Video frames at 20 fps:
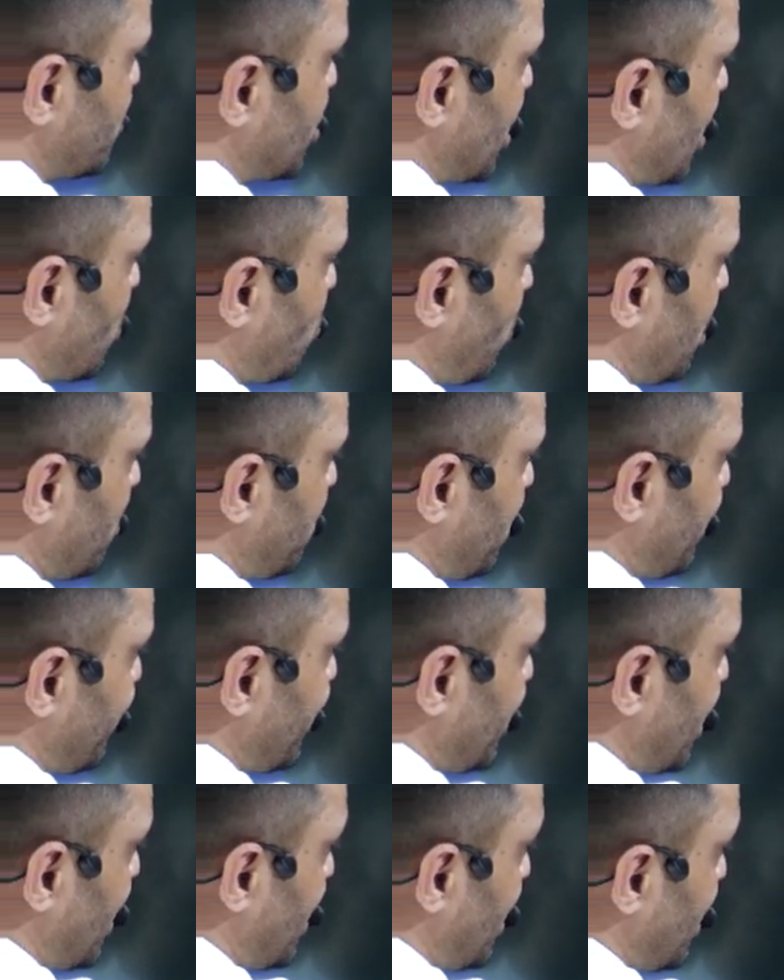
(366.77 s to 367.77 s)
which are going
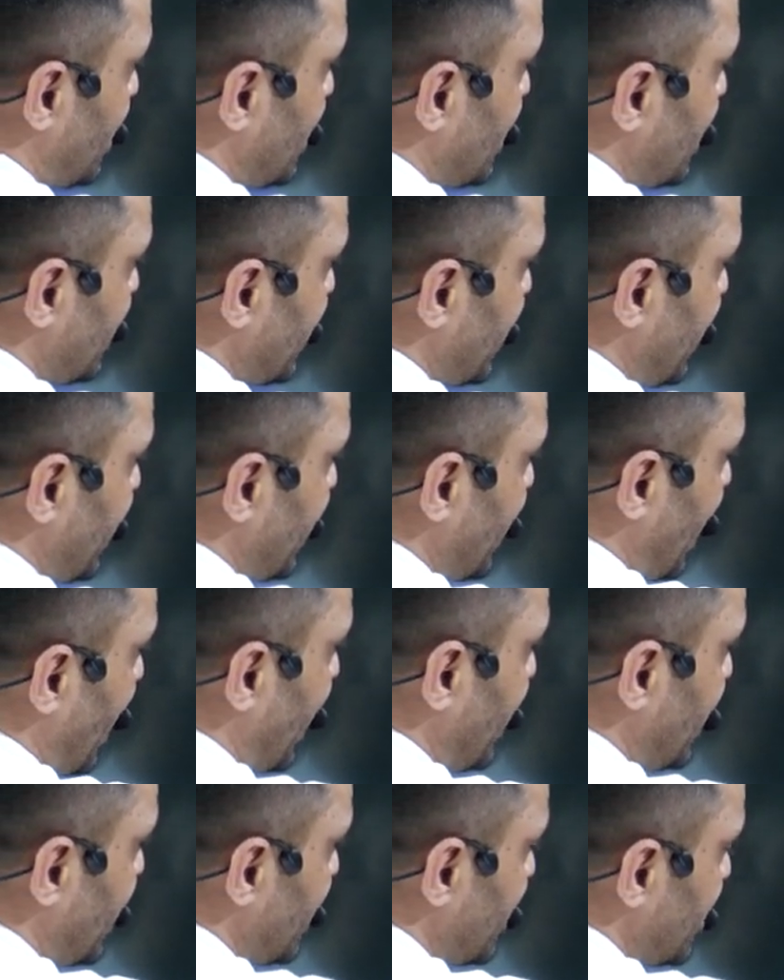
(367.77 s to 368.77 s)
between the India
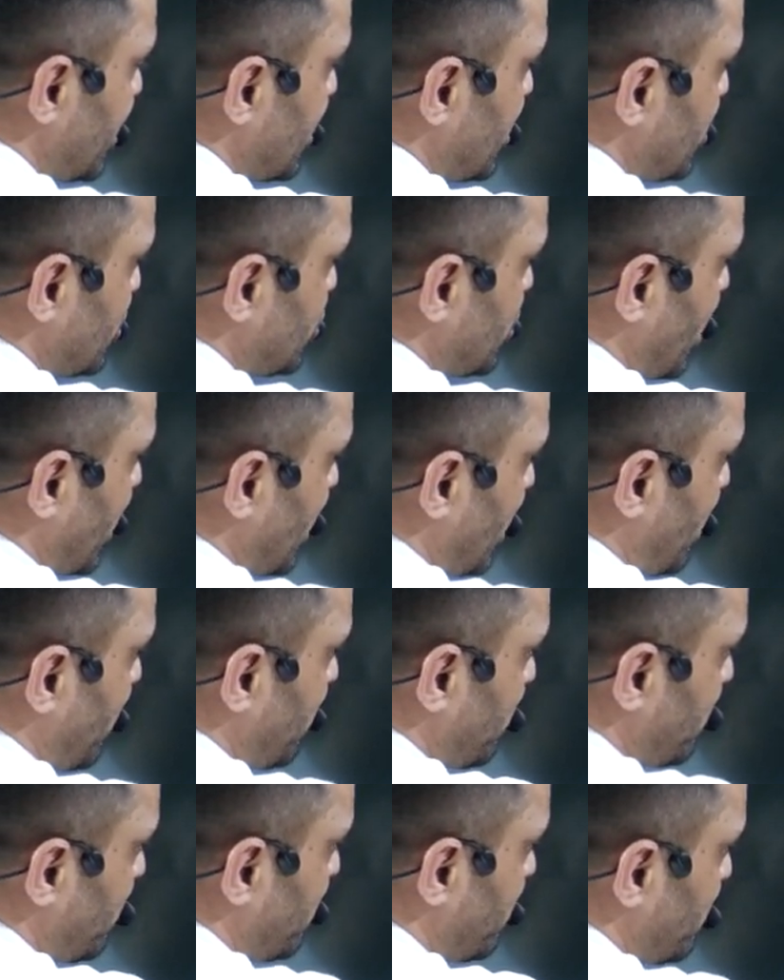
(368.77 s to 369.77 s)
and China.